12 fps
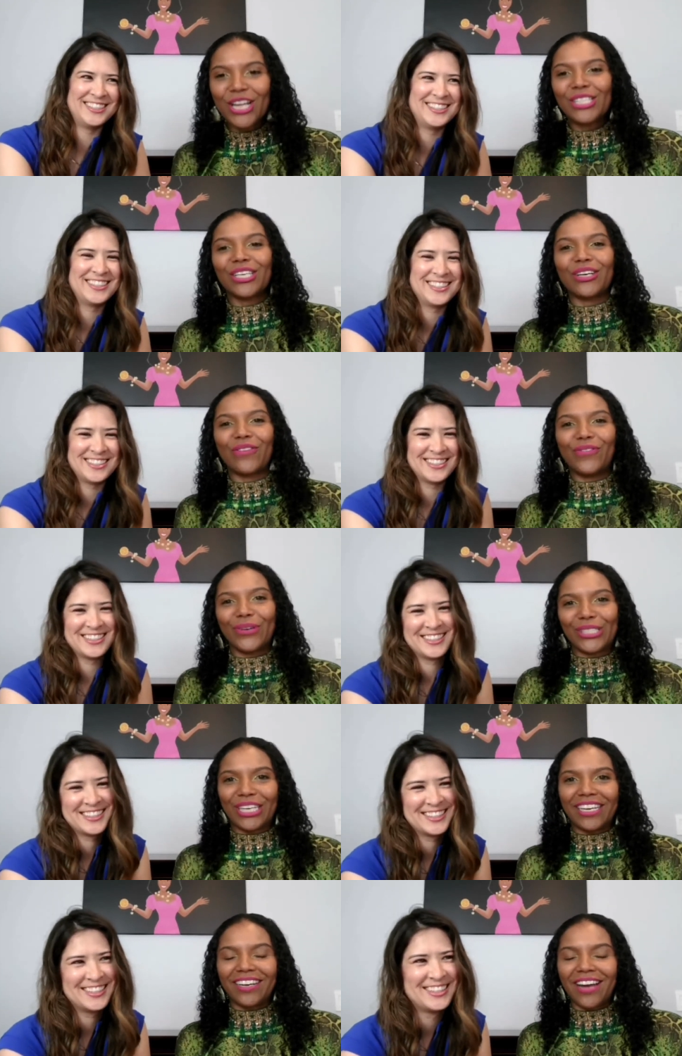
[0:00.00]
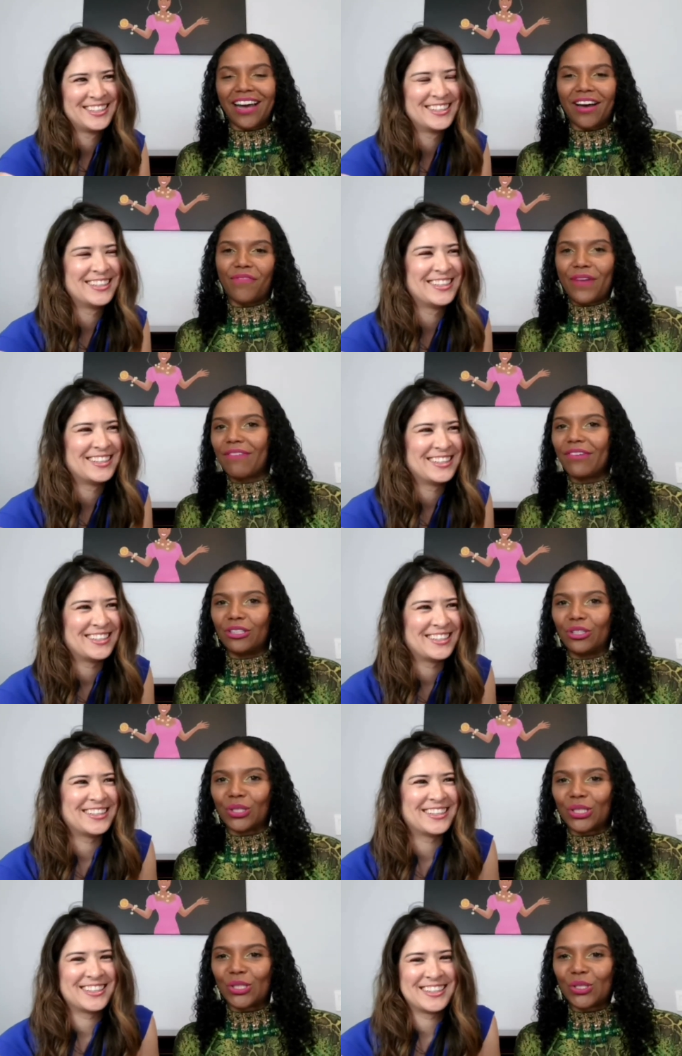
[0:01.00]
Speaker 1: to Fortune uh,
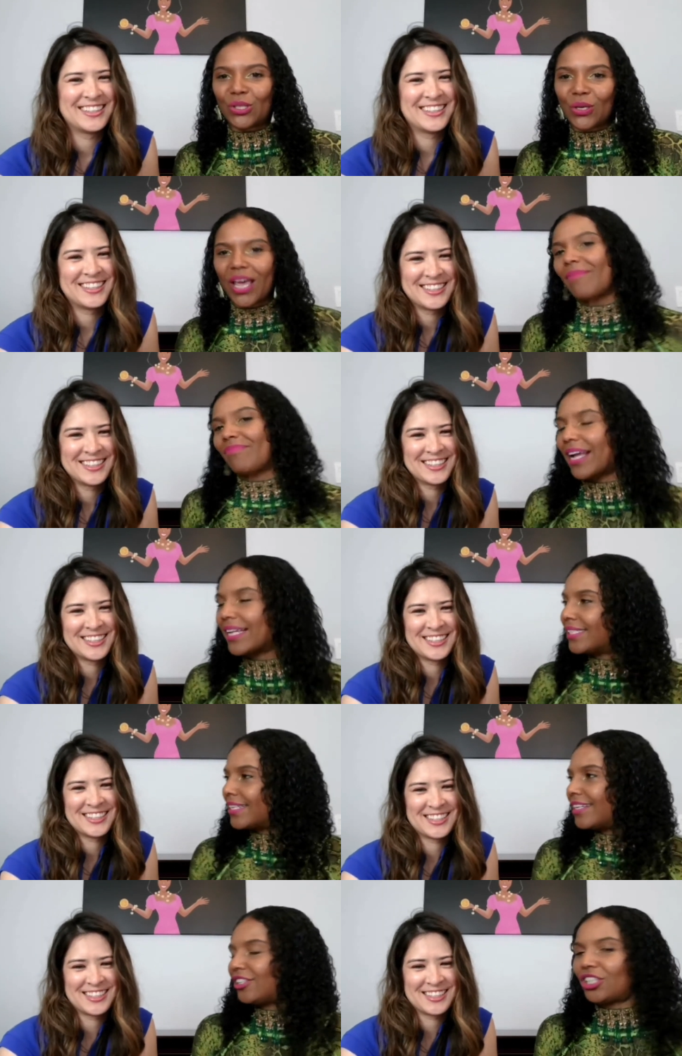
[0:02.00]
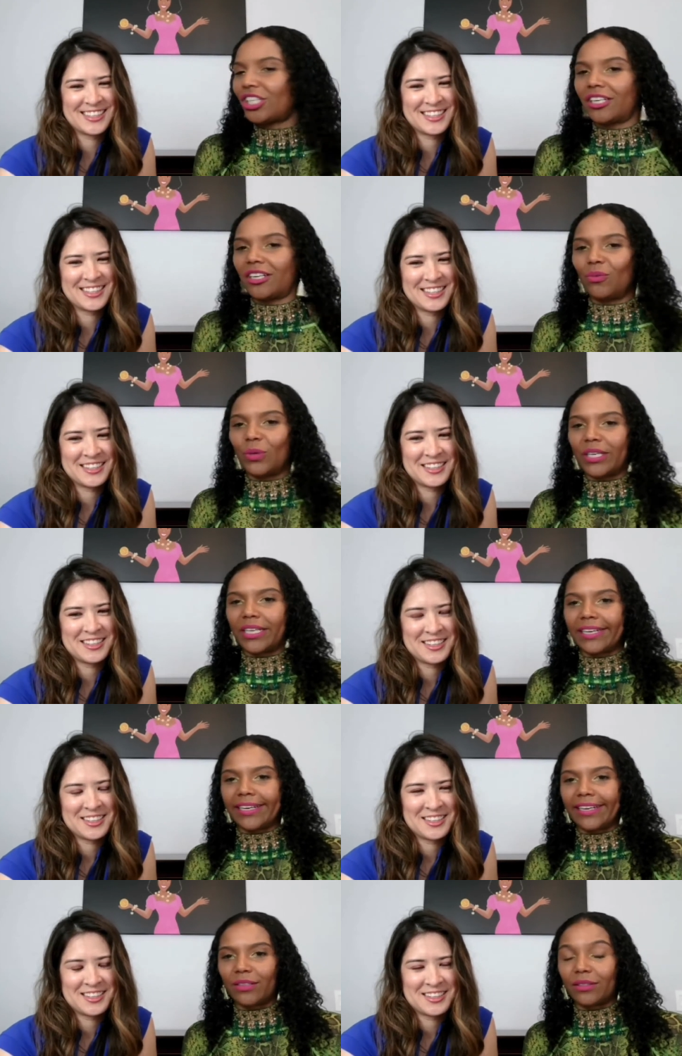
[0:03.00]
500. So yeah, that's in a nutshell what,
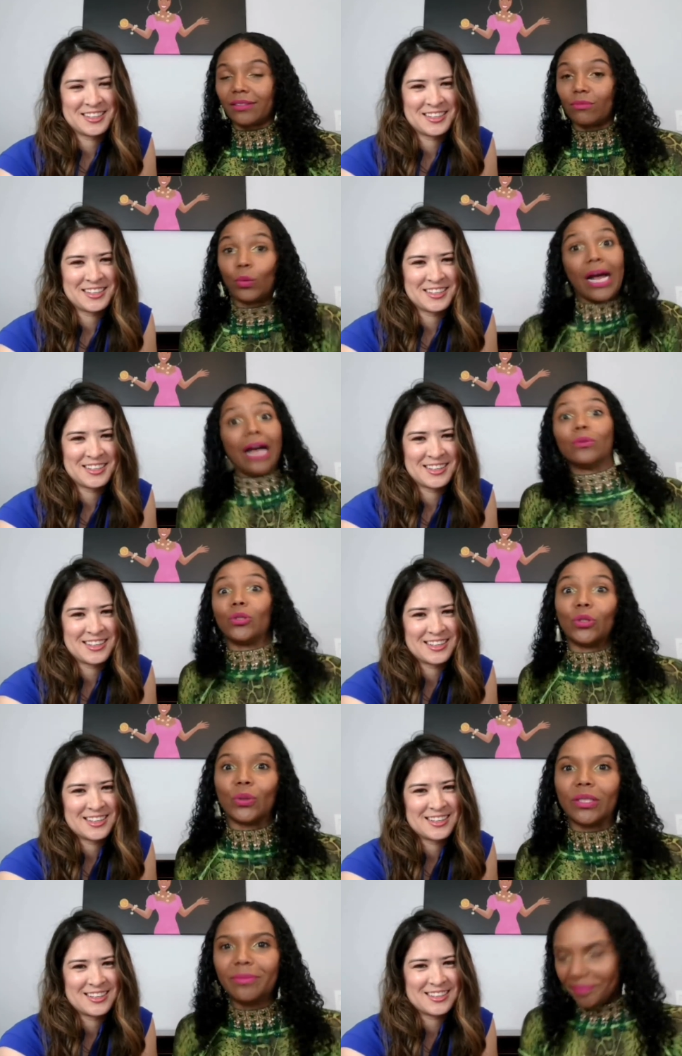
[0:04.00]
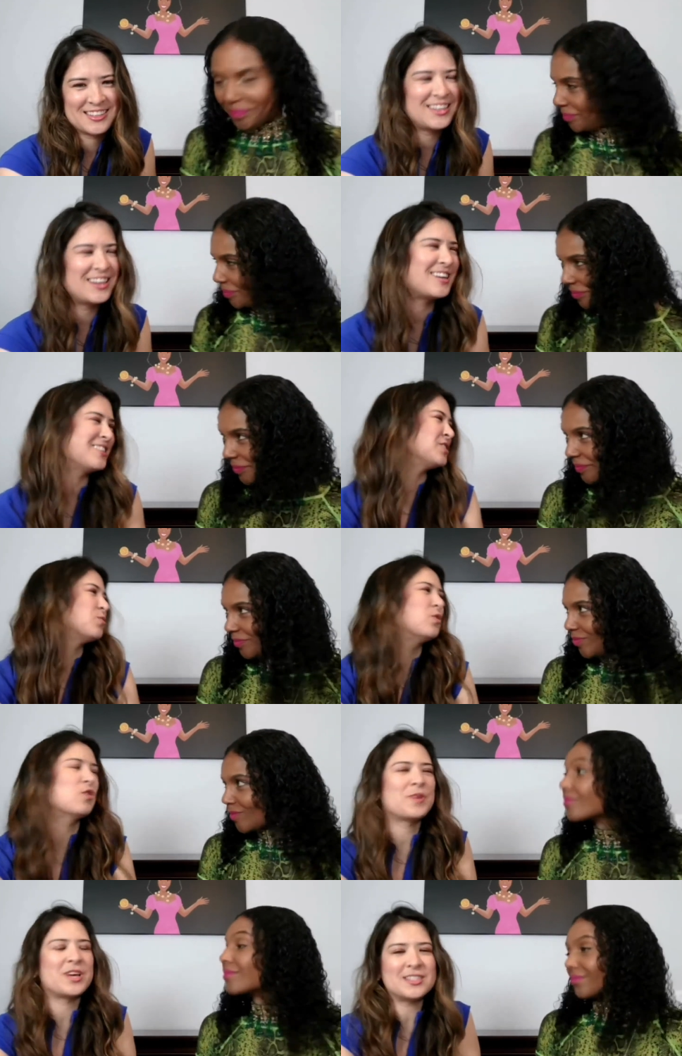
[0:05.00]
uh, what I was doing. Yeah, so we
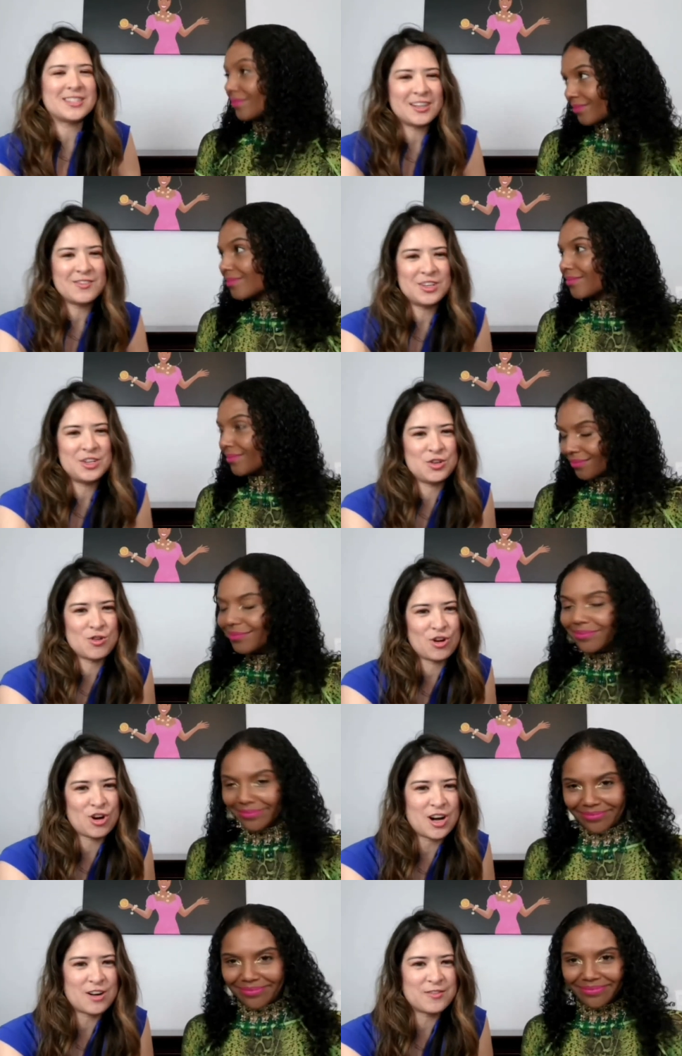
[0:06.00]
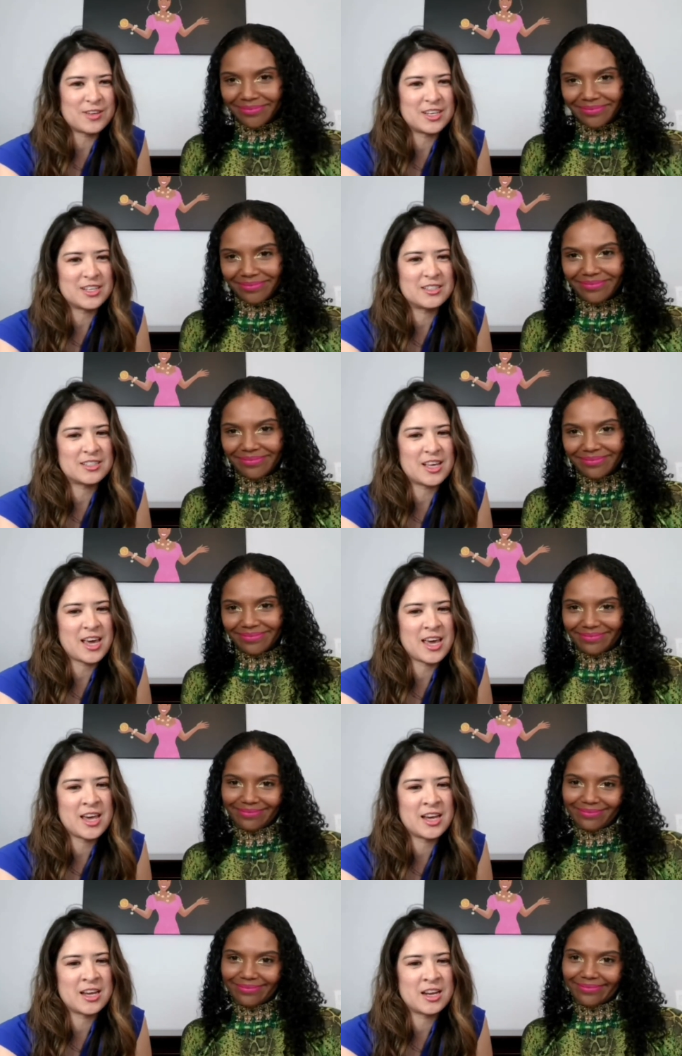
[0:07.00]
Speaker 2: are based out of the New York office
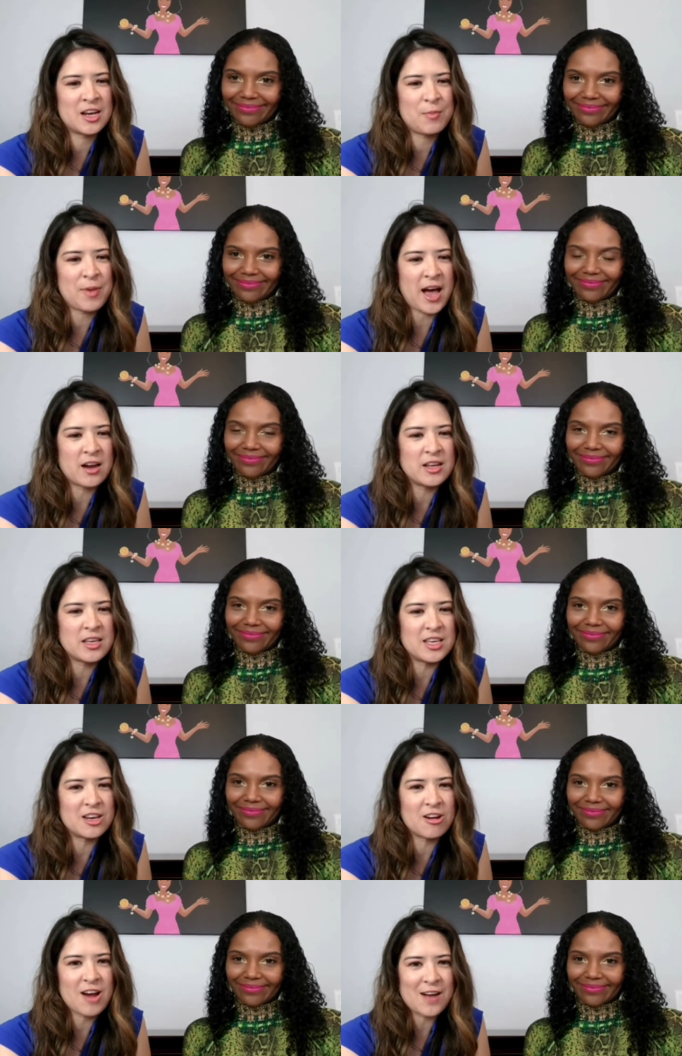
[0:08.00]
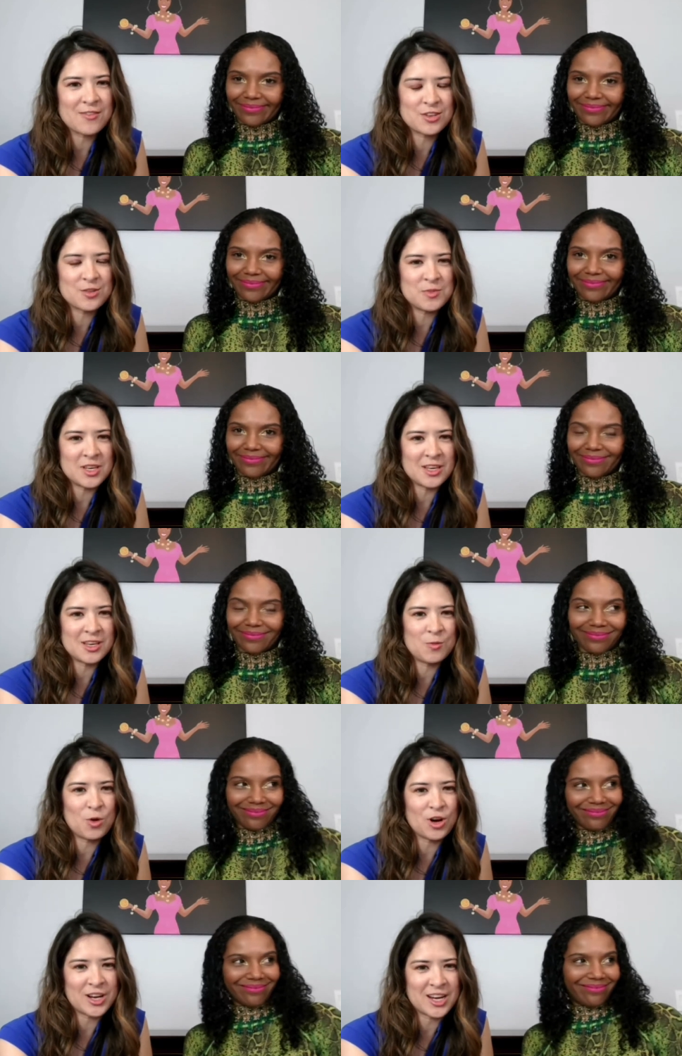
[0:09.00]
and about a year after me
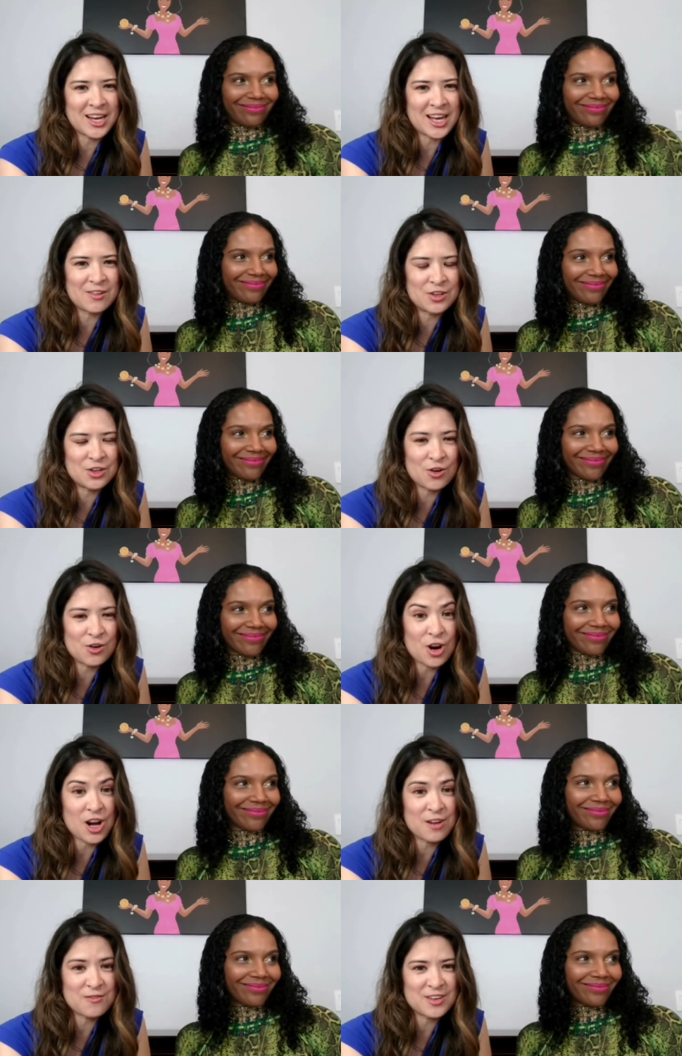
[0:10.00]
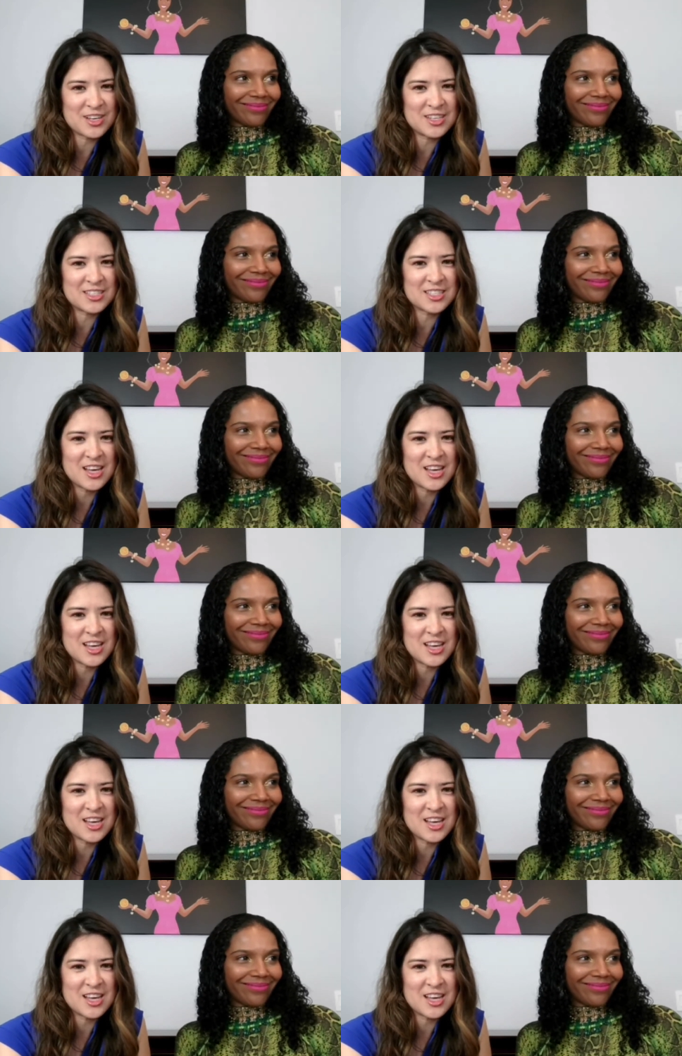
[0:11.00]
working out of the New York office,